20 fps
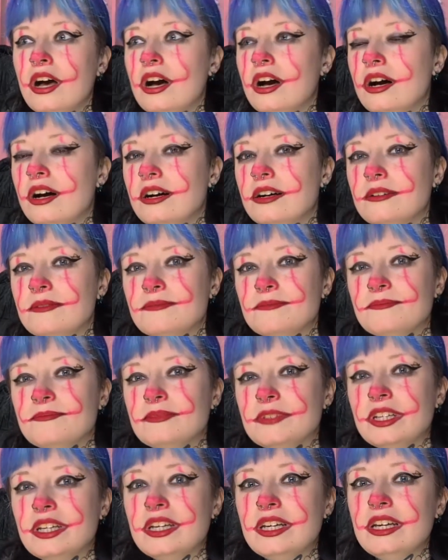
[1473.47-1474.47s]

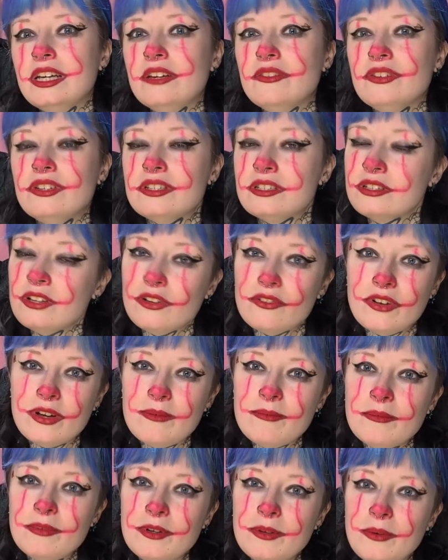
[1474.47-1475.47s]
If it's
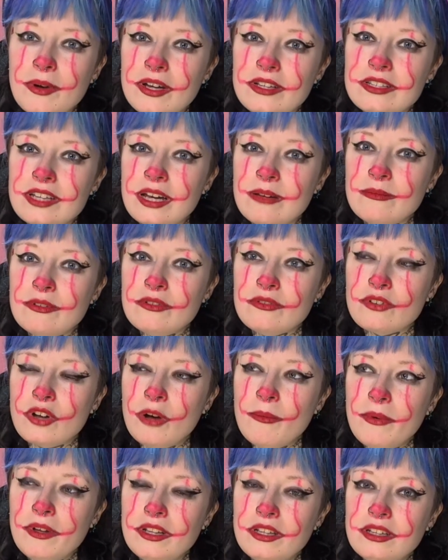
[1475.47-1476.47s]
November by the time you've
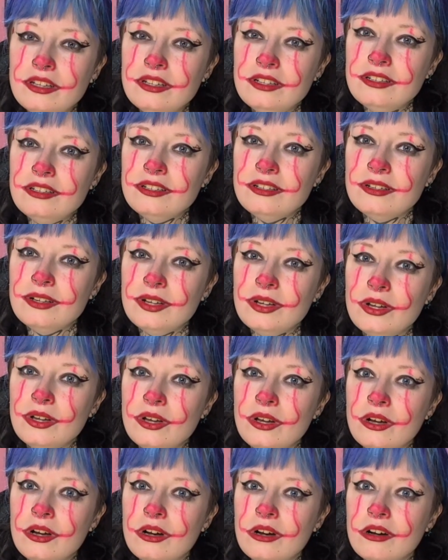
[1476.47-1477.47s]
commented,
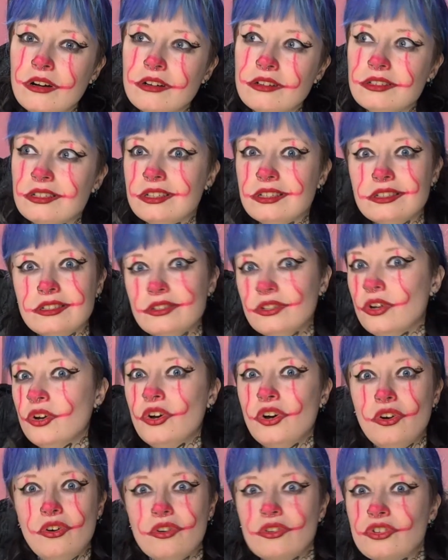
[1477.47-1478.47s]
or it's
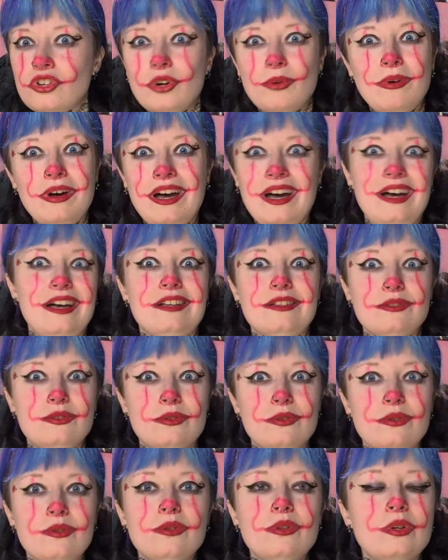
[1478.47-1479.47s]
not October at
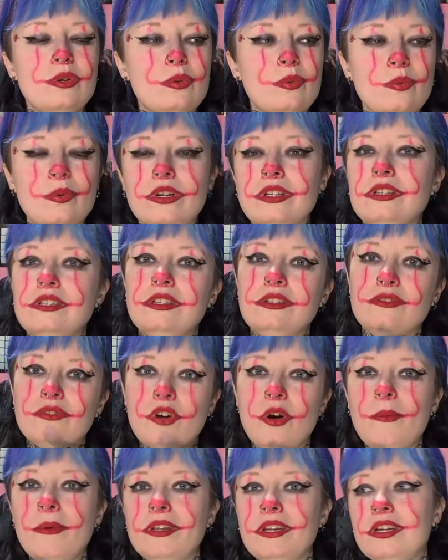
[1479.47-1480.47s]
all when you've
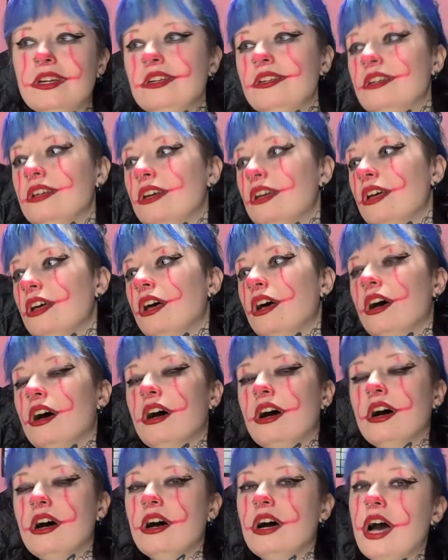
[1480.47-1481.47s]
commented,
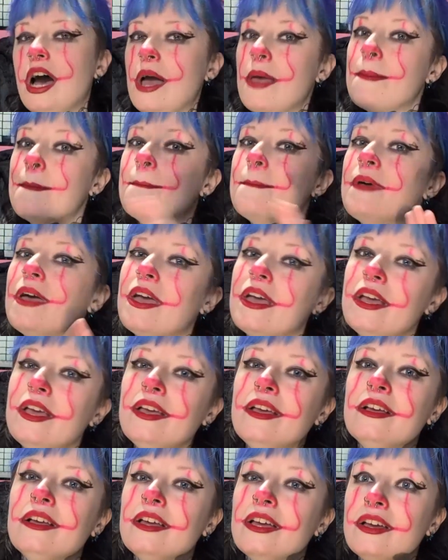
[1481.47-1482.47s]
I
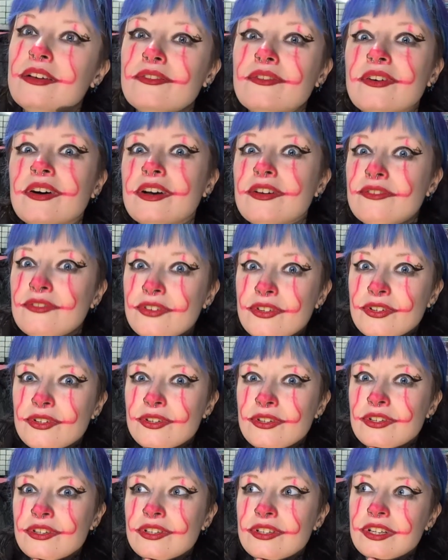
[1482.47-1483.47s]
may, if I
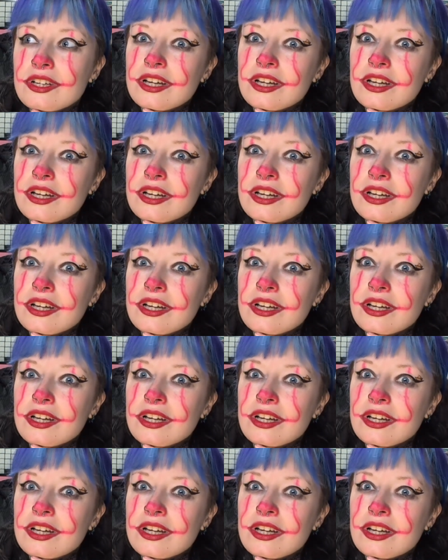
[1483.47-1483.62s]
feel